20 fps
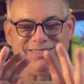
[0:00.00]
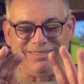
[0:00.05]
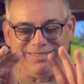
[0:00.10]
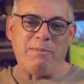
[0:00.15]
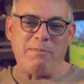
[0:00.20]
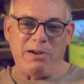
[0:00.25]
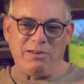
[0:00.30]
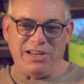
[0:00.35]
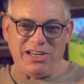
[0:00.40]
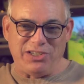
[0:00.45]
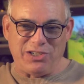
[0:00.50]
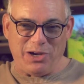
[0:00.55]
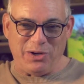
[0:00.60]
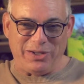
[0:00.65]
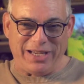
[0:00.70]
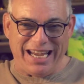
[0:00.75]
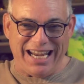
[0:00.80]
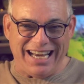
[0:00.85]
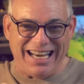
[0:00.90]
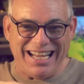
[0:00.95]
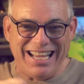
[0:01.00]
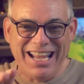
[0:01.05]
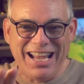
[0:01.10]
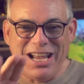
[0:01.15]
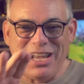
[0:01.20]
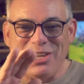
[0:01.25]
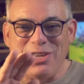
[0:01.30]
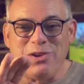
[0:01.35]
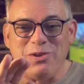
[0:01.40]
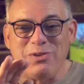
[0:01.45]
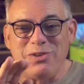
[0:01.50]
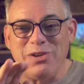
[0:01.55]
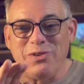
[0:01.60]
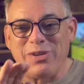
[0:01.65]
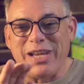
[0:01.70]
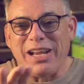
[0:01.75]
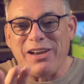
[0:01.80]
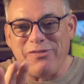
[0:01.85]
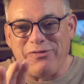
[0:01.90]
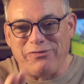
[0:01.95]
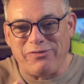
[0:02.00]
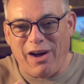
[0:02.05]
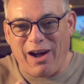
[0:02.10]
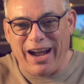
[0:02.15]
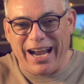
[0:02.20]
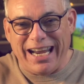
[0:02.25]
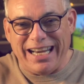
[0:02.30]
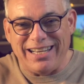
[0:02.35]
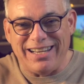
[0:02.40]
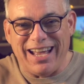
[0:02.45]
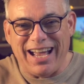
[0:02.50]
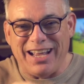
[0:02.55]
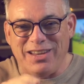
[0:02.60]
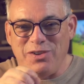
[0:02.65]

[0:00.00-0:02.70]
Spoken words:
I'm only joking. You get a fine and